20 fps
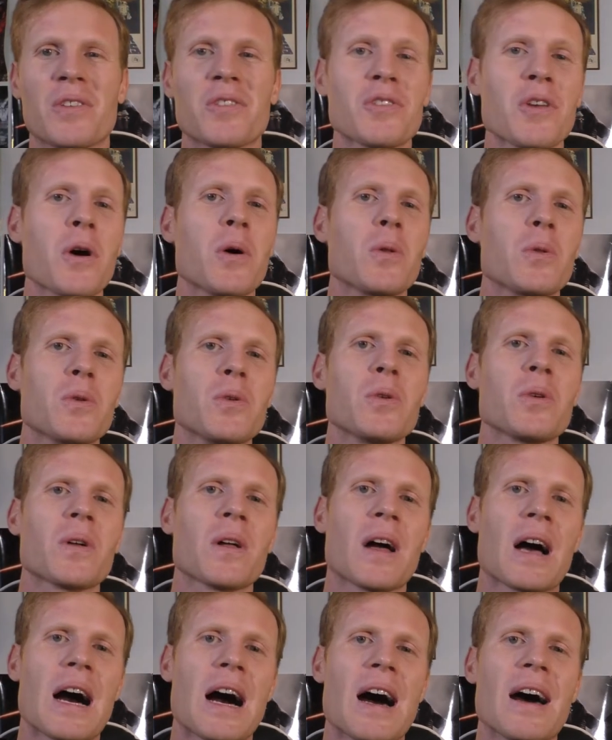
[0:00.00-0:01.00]
So
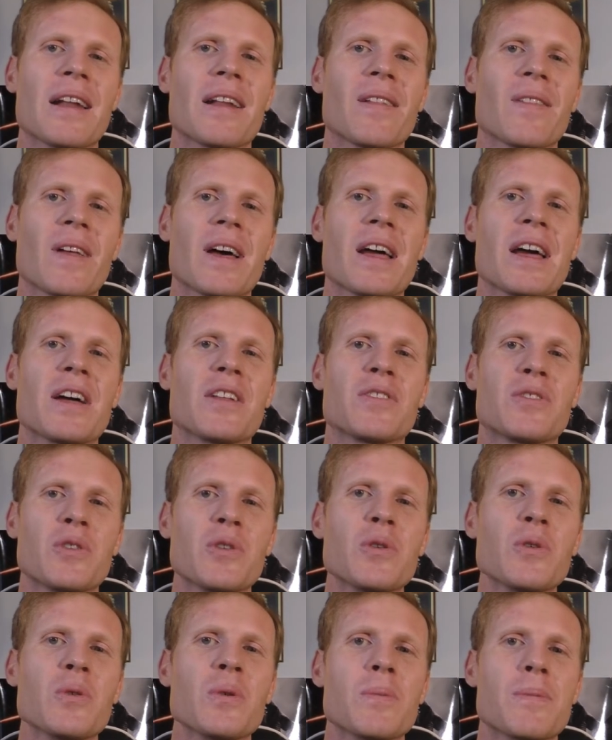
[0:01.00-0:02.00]
Luke, Han, and Leia
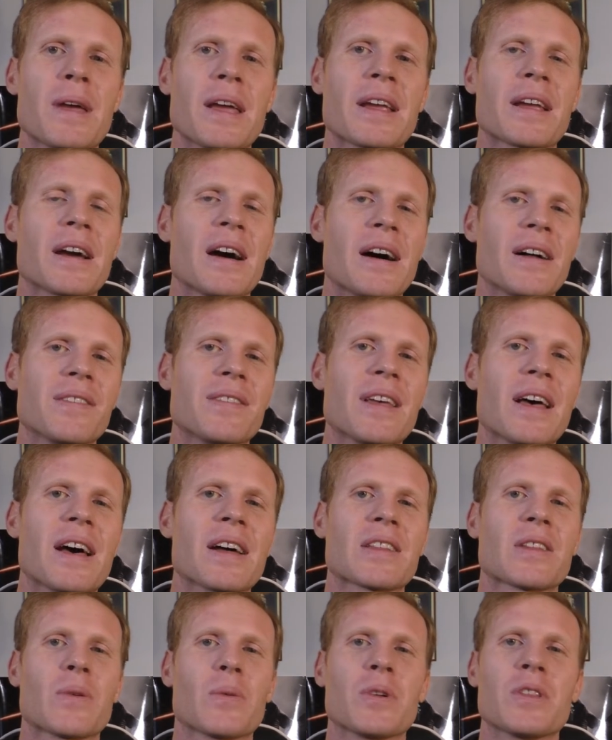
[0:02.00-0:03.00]
do make
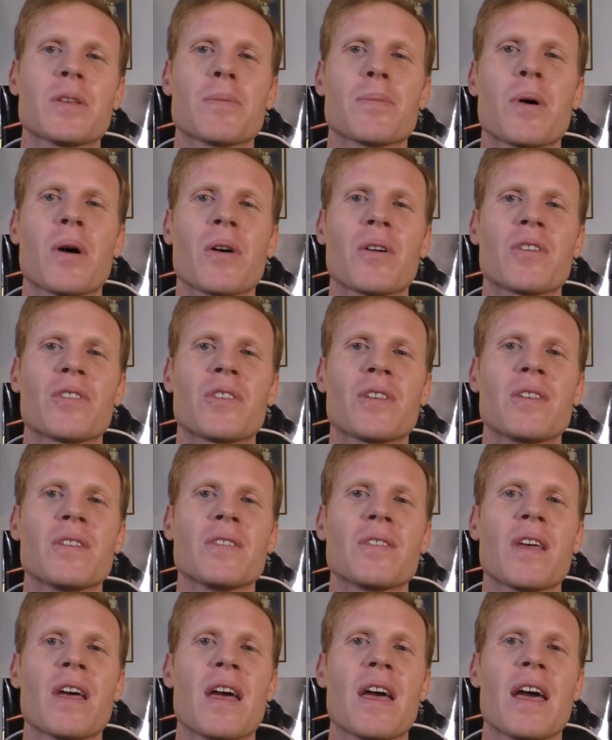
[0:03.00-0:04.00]
contact with the
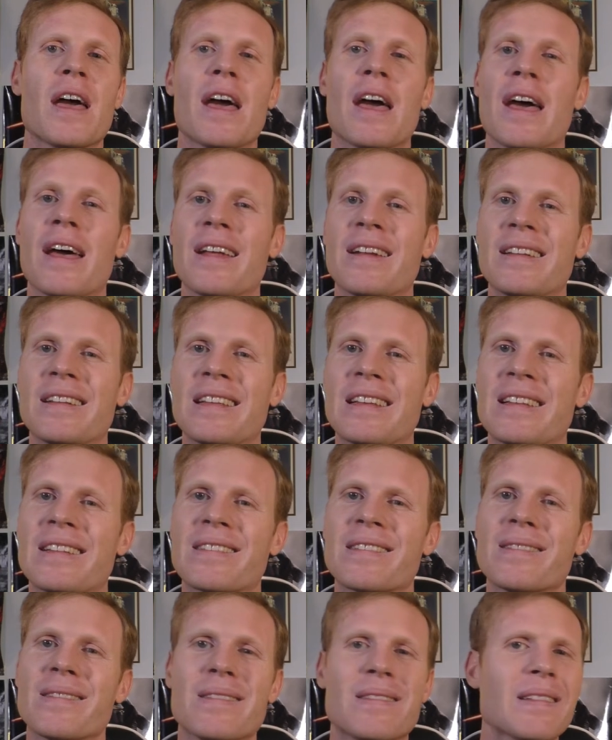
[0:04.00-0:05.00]
partisans and
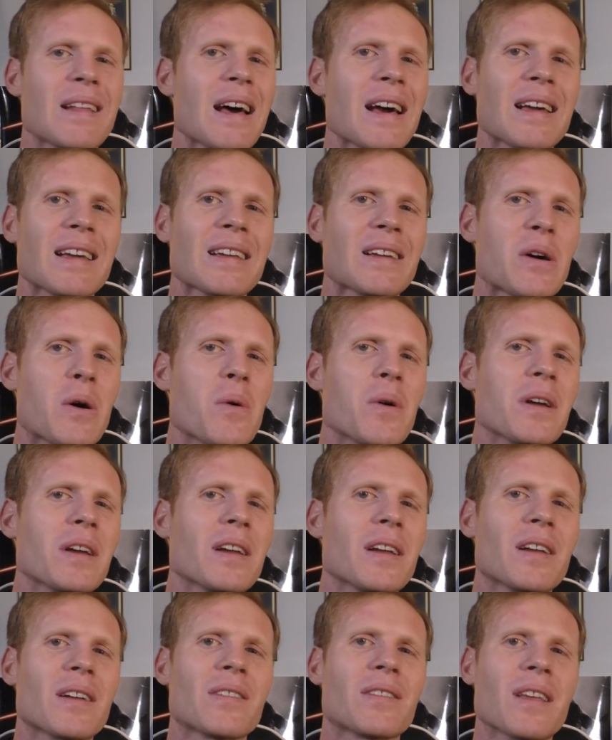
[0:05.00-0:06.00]
it's not
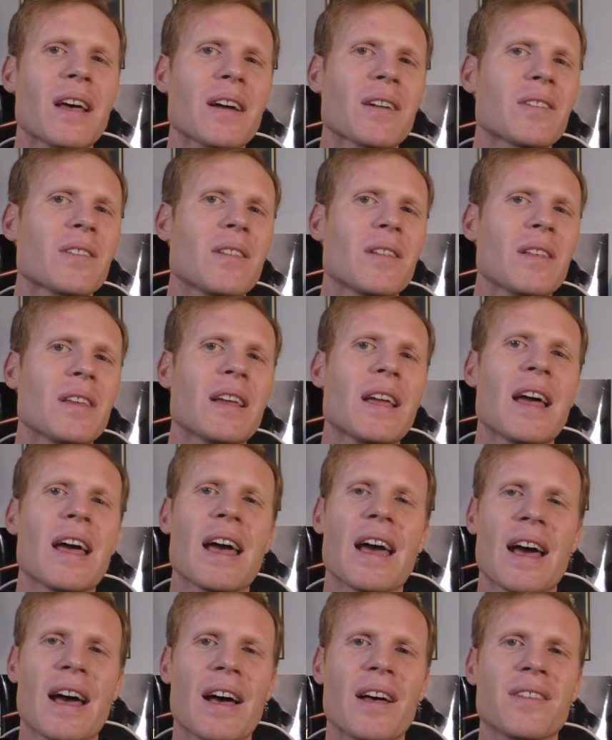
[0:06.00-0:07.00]
going exactly
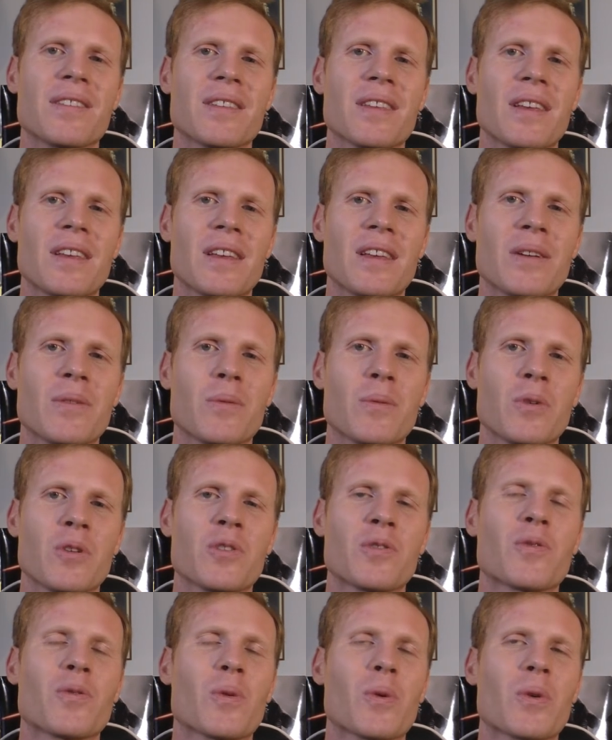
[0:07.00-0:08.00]
as it
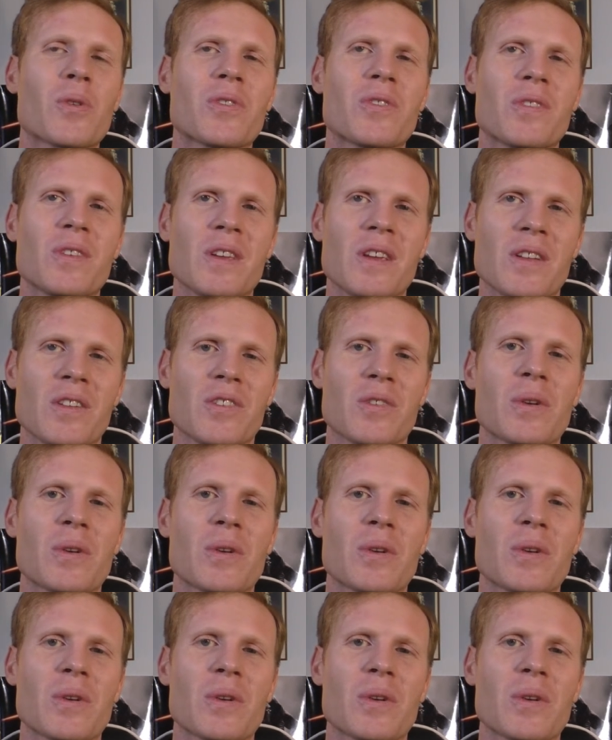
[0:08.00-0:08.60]
was foreseen.